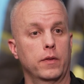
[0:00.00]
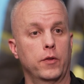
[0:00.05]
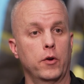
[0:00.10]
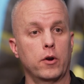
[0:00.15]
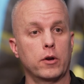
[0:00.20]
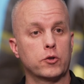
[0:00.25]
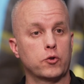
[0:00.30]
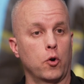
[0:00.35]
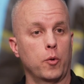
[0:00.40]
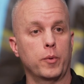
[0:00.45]

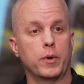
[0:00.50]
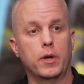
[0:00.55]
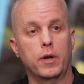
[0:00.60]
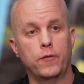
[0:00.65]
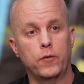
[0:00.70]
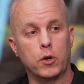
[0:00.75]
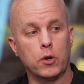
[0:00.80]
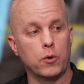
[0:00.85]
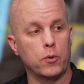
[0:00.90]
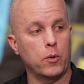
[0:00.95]
They're
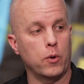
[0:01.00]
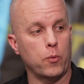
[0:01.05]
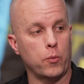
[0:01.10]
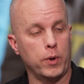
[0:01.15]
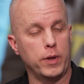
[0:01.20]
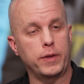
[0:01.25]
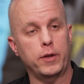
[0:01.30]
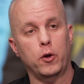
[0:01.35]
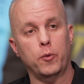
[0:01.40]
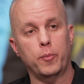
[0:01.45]
exorbitant. If you go to a
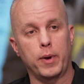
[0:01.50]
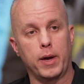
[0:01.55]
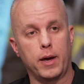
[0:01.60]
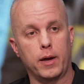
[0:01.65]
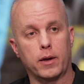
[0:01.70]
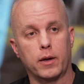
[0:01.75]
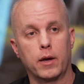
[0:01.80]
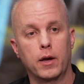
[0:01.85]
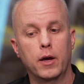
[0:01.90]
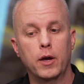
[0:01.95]
retail
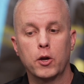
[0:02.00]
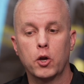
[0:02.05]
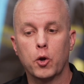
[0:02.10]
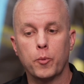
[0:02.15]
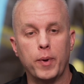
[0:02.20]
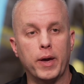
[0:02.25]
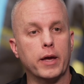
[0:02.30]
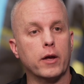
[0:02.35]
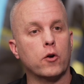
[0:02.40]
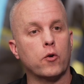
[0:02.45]
bank,
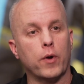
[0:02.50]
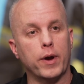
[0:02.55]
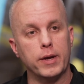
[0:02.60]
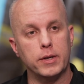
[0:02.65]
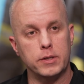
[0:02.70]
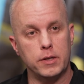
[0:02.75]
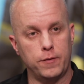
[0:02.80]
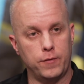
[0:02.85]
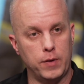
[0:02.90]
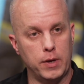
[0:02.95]
you're paying
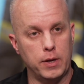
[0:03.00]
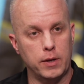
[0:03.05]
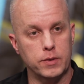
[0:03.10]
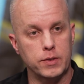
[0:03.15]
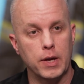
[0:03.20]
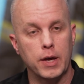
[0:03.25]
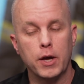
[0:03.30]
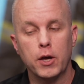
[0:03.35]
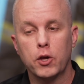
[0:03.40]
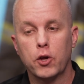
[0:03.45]
crazy
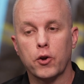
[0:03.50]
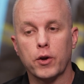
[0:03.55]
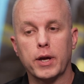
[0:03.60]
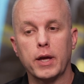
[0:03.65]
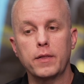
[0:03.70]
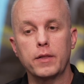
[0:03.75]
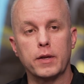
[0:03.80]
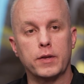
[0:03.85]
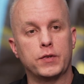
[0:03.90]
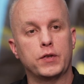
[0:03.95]
fees. You're
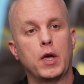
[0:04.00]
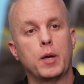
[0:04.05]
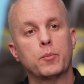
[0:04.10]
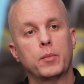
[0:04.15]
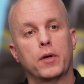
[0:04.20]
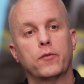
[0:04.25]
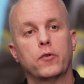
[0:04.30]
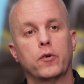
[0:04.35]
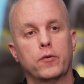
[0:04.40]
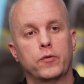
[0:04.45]
getting the
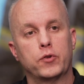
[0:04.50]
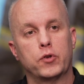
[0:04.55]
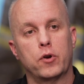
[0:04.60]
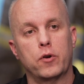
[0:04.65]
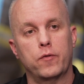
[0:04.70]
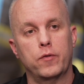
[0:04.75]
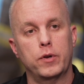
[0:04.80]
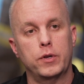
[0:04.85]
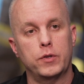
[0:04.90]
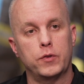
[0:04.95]
same level of
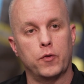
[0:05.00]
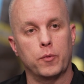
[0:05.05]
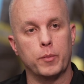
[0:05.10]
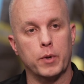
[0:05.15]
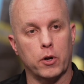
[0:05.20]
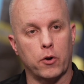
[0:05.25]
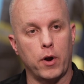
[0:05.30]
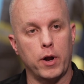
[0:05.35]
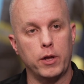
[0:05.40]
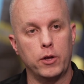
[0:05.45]
service from
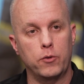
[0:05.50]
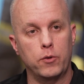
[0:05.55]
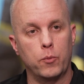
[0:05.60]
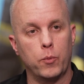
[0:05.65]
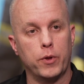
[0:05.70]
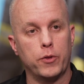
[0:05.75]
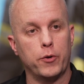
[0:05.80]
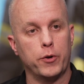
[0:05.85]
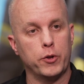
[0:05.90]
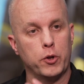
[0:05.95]
the credit
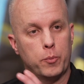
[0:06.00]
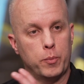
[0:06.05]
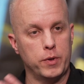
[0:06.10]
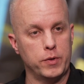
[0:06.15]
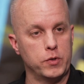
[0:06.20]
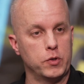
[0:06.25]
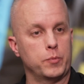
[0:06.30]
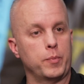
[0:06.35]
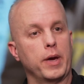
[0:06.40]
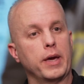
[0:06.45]
union, whether on your
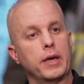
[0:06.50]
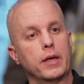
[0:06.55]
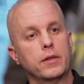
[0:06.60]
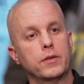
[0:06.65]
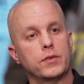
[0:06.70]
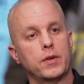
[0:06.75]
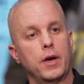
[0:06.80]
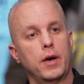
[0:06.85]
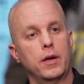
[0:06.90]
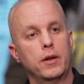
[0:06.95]
business
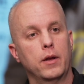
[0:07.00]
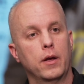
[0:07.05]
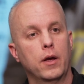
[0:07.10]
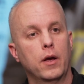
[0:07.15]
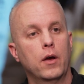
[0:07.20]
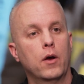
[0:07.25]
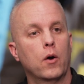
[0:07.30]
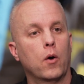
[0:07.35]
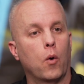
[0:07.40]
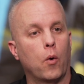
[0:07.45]
banking side
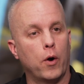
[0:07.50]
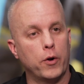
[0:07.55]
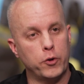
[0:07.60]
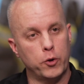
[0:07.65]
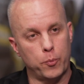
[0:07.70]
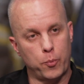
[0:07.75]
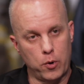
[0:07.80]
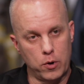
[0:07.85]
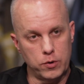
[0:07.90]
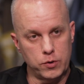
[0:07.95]
or
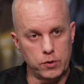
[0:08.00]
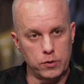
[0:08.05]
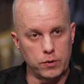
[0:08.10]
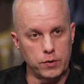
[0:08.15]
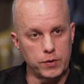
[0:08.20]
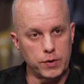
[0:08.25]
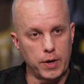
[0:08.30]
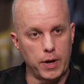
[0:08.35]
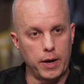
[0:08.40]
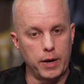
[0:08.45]
on your
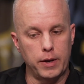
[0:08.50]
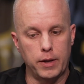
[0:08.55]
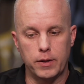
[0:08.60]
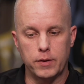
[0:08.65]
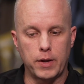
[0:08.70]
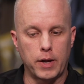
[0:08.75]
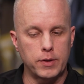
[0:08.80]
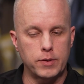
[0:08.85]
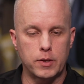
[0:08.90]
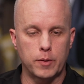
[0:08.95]
personal side.
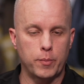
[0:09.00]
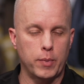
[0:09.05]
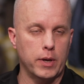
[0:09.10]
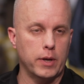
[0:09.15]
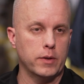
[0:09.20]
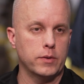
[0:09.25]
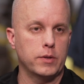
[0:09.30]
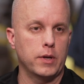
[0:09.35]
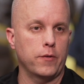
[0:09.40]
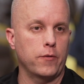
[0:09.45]
And that's the
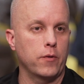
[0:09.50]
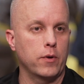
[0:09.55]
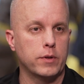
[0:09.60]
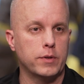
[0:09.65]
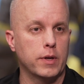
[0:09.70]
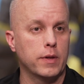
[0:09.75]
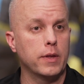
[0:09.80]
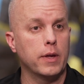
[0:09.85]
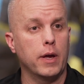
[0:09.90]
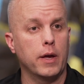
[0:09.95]
biggest
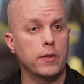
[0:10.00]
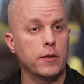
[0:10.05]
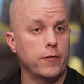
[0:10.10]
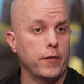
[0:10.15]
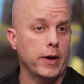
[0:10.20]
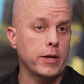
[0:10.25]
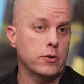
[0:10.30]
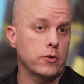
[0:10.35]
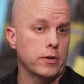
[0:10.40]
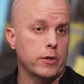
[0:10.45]
difference. And the
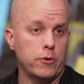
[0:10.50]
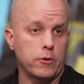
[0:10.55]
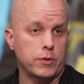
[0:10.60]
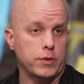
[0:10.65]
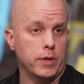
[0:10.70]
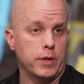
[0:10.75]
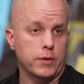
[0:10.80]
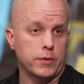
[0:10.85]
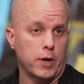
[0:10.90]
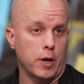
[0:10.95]
financial
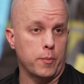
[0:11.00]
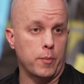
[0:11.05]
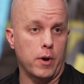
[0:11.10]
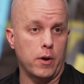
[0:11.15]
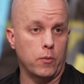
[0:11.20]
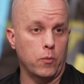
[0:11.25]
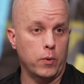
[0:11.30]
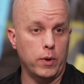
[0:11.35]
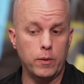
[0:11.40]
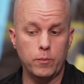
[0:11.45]
literacy he's talking
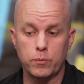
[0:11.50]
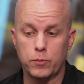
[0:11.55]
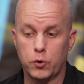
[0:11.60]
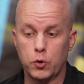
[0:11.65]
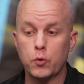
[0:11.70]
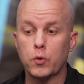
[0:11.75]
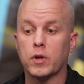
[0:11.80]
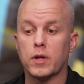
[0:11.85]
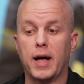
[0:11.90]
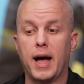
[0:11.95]
about. We
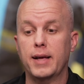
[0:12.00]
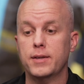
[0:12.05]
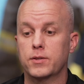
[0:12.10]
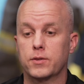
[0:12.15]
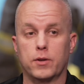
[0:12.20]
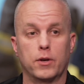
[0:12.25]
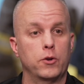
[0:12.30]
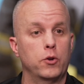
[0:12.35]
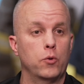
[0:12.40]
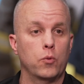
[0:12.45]
do
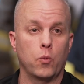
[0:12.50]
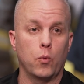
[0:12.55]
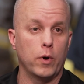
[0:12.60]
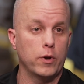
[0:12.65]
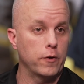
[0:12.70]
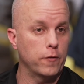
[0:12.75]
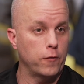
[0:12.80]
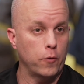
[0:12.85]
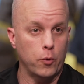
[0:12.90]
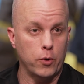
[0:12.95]
classes on doing
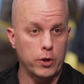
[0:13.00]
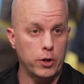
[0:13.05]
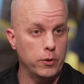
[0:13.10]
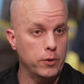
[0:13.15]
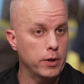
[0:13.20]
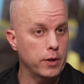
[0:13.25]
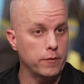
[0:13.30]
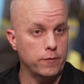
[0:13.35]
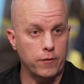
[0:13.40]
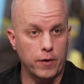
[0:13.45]
1 to 40
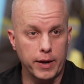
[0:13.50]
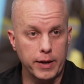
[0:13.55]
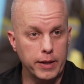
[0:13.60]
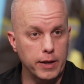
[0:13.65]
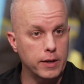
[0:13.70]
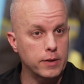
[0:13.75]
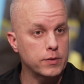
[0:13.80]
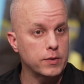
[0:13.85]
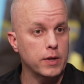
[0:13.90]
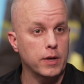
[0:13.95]
unit
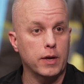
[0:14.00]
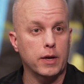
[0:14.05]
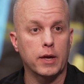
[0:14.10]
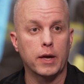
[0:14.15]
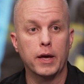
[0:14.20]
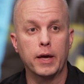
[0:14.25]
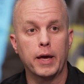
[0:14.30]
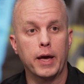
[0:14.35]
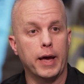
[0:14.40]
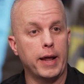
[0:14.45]

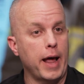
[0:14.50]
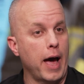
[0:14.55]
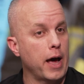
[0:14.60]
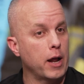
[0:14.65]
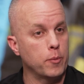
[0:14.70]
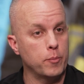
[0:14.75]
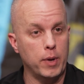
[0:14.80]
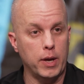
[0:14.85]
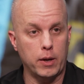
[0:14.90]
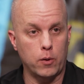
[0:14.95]
financing and
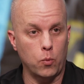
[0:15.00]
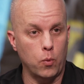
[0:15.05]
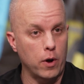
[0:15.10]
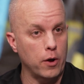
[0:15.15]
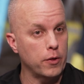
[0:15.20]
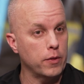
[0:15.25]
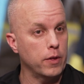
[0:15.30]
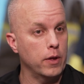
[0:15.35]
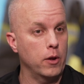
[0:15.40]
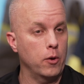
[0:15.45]
how to make
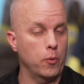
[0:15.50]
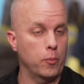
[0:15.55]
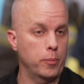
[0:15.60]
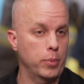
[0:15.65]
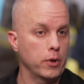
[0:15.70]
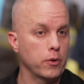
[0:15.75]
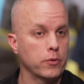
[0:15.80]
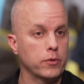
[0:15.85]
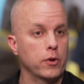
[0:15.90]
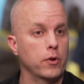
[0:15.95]

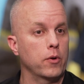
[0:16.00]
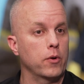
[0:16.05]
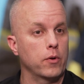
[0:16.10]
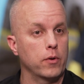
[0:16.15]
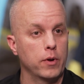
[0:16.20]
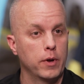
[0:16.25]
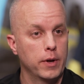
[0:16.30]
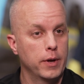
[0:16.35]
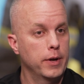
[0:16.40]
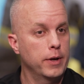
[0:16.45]
build
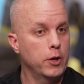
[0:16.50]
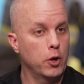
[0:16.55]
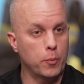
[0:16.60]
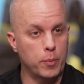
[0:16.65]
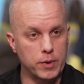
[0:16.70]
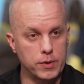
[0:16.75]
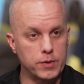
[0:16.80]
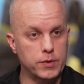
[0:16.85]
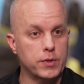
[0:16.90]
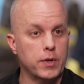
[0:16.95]
your
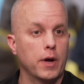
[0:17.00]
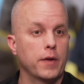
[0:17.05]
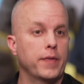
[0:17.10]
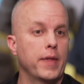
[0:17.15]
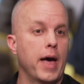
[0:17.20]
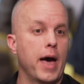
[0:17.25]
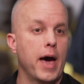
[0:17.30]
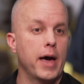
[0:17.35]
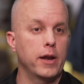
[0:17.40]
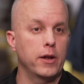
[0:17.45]
business
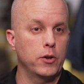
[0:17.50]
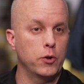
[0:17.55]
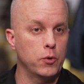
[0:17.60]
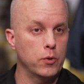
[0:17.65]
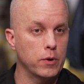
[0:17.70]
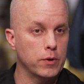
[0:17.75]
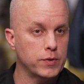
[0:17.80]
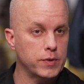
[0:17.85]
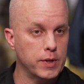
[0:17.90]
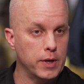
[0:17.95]
on that and
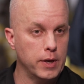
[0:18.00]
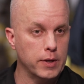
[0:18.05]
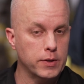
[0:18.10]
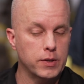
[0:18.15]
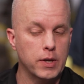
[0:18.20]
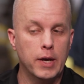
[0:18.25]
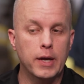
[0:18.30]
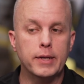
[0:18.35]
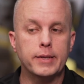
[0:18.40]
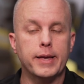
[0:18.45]
do those
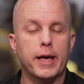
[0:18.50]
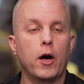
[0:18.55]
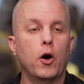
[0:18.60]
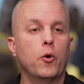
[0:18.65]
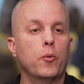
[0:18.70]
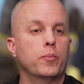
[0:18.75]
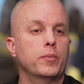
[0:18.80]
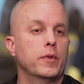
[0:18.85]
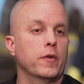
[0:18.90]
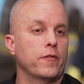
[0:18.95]
things to
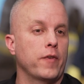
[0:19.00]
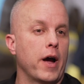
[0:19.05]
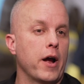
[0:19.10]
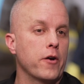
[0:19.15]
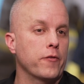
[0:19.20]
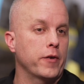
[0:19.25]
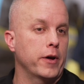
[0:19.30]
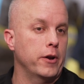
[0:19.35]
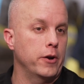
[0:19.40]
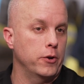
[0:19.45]
help the
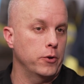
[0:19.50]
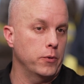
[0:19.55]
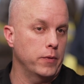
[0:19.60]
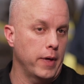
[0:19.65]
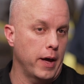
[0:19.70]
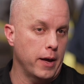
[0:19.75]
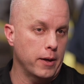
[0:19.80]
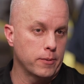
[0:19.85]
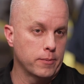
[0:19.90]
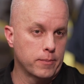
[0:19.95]
firefighter do
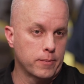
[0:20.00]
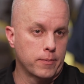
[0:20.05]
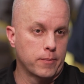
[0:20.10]
that.